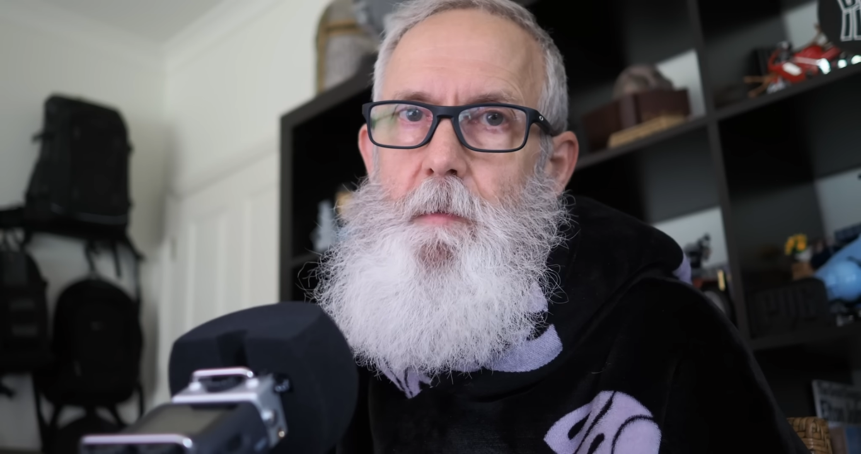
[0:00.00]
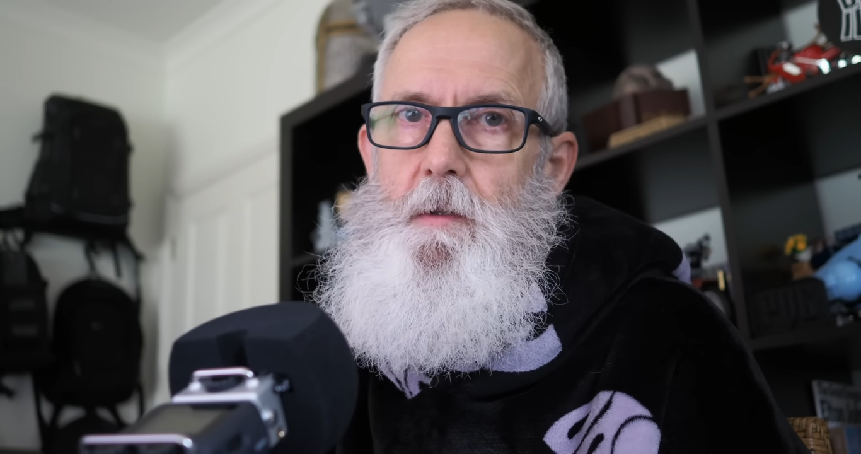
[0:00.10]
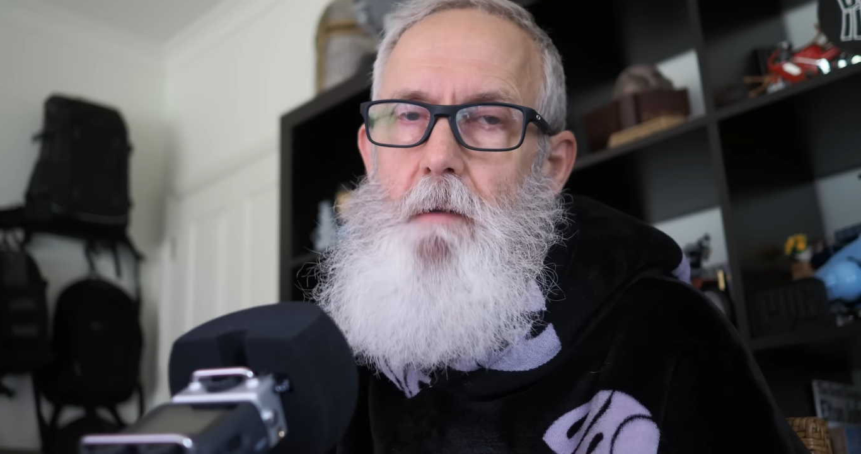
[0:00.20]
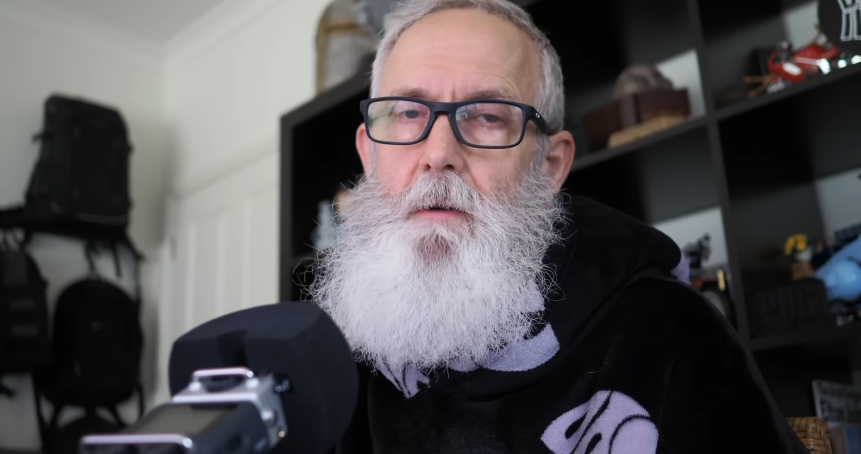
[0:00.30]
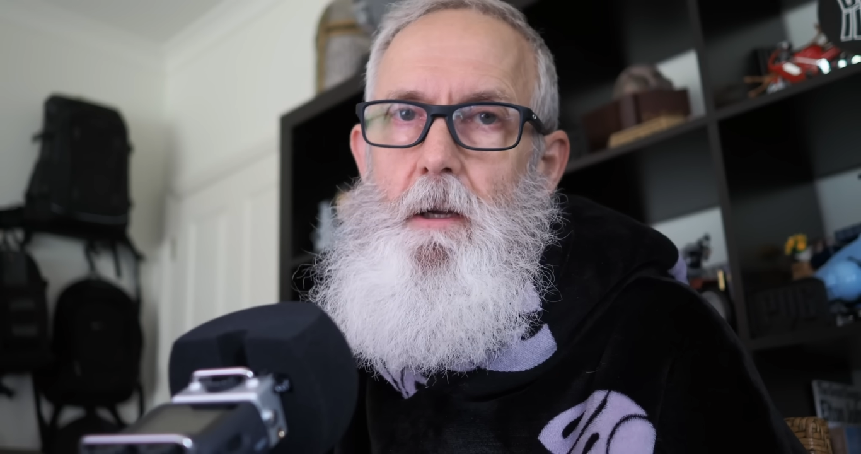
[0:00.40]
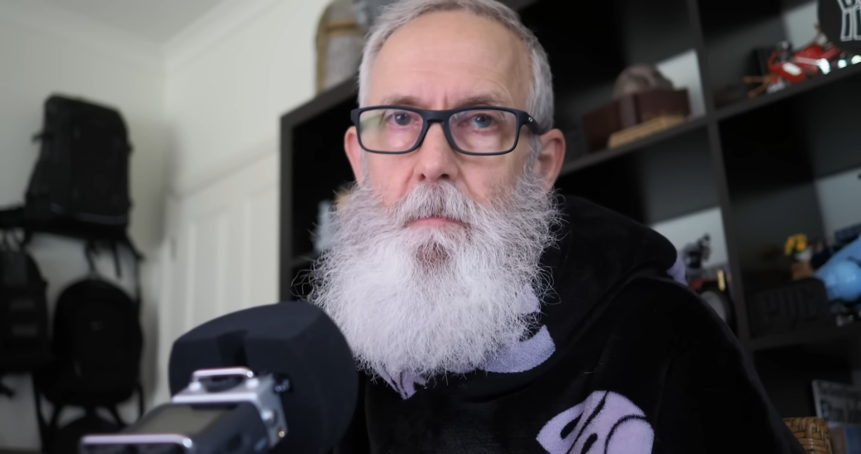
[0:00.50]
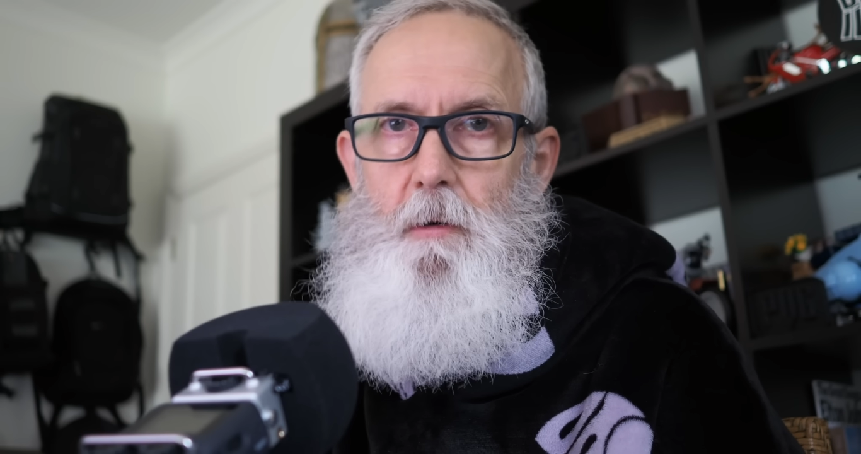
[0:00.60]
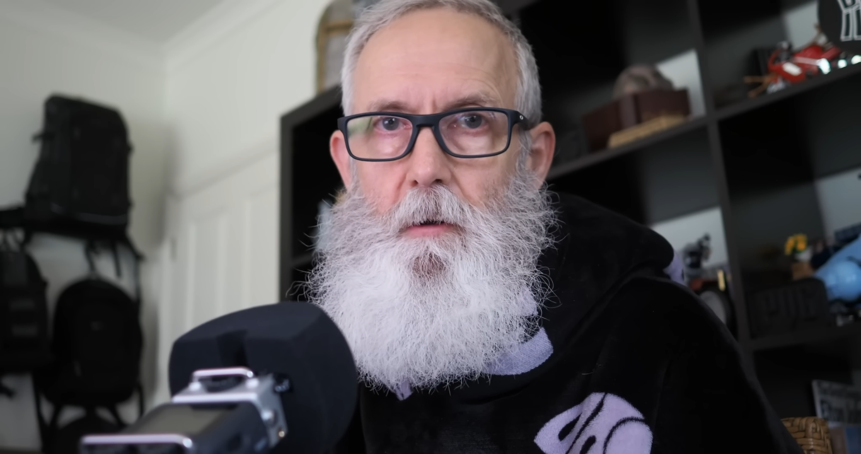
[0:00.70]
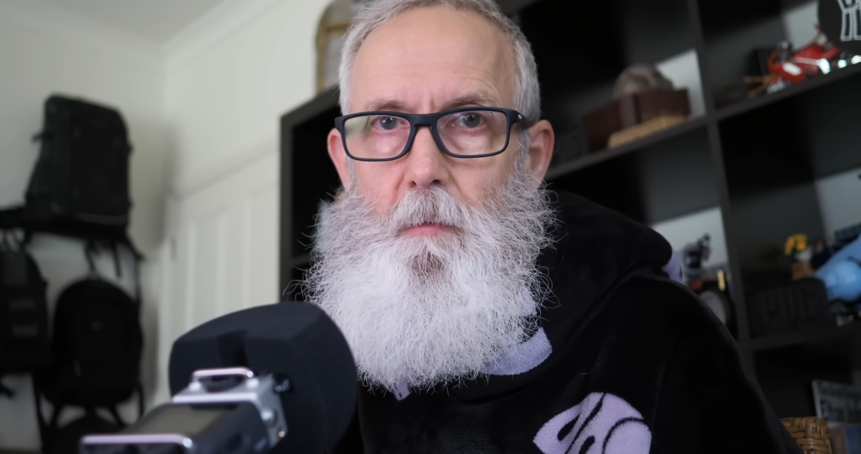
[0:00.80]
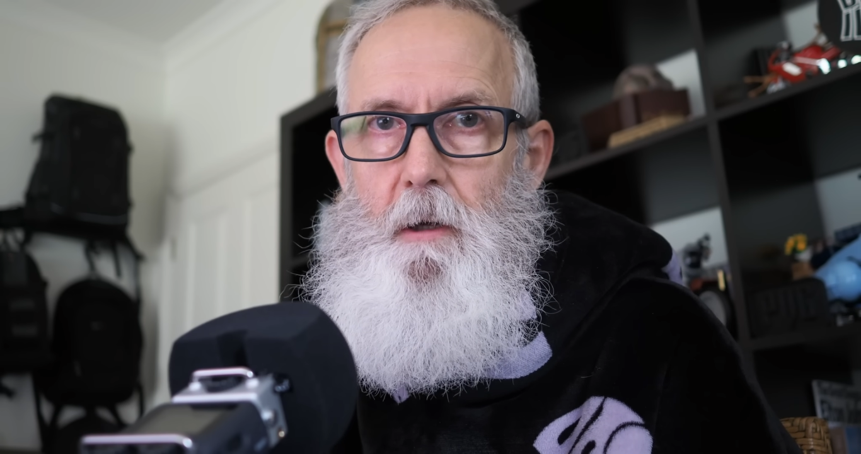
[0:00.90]
So if you go to
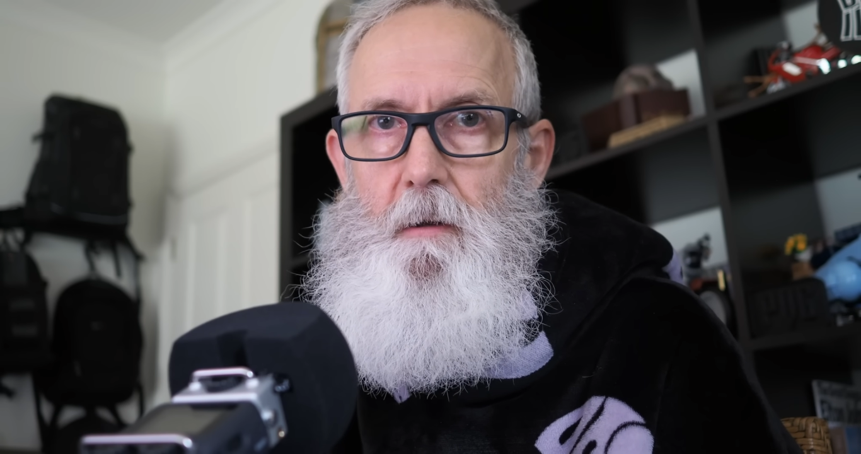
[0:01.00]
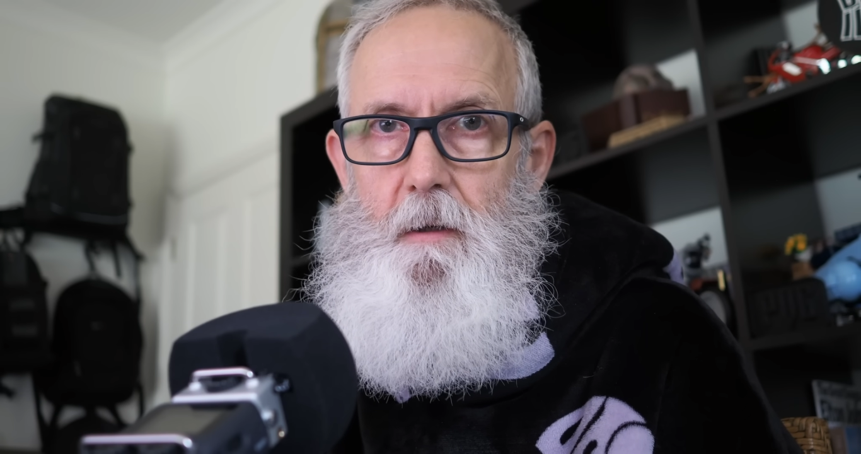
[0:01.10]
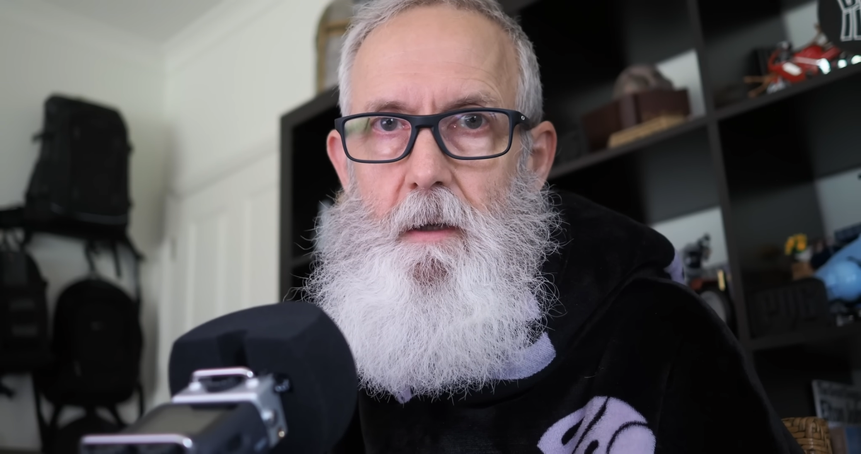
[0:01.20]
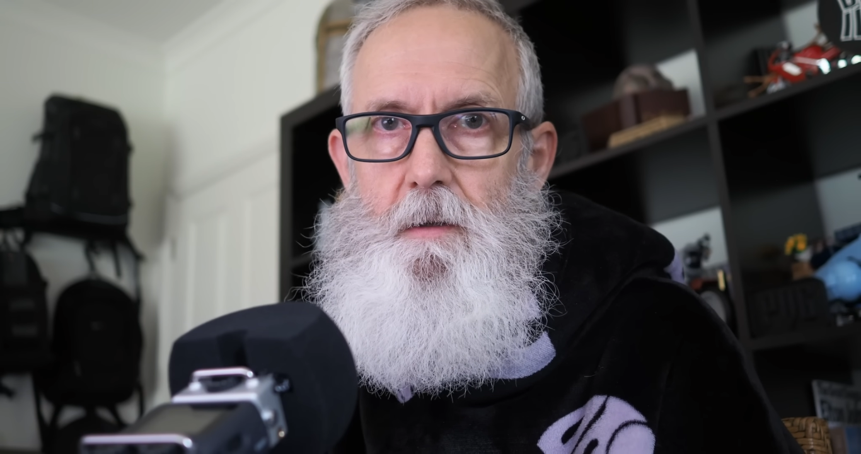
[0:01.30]
pull a wheelie,